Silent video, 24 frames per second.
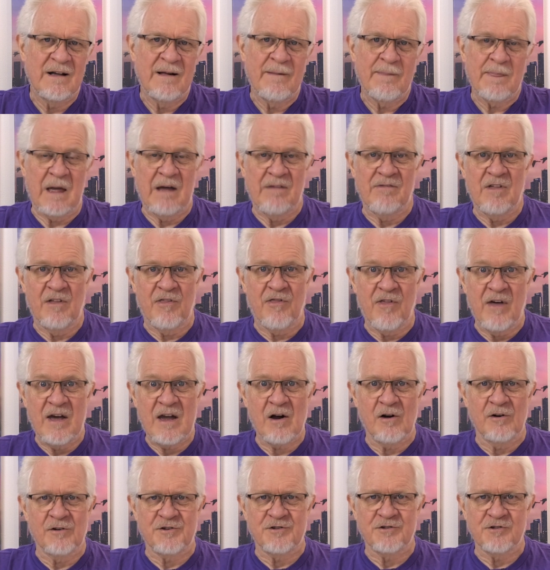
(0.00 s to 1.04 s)
and that they
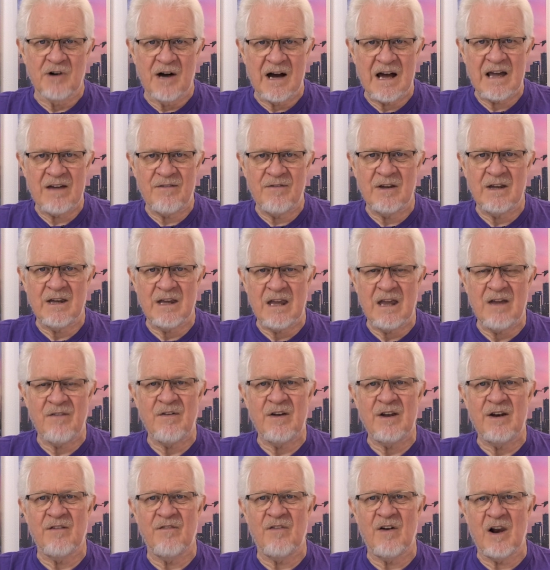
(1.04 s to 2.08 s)
are driving
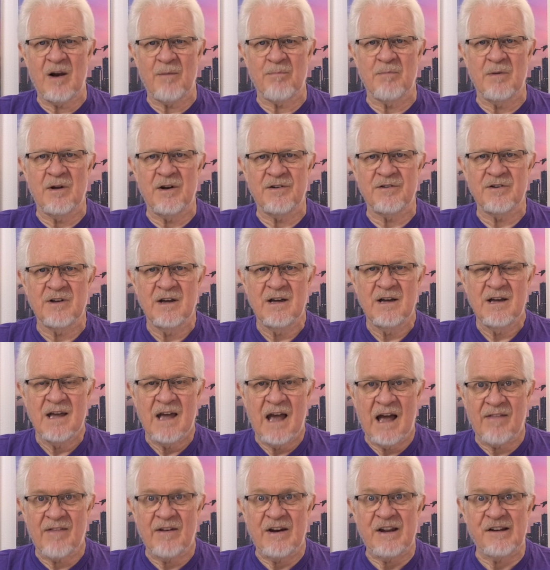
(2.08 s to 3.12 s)
EV development,
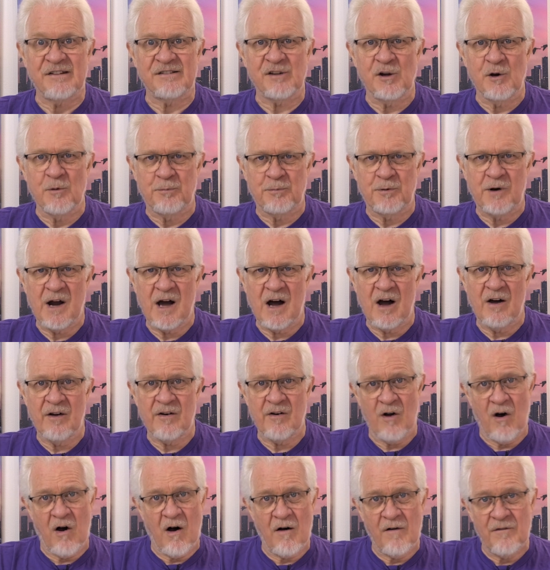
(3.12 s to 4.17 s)
and that he's so
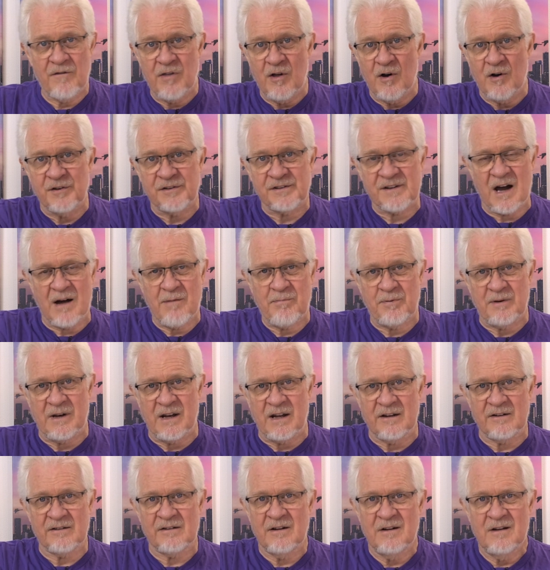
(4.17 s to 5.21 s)
proud of those
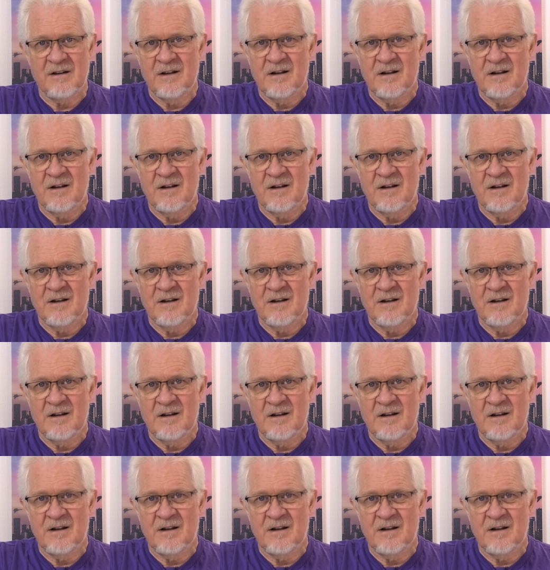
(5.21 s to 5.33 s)
companies.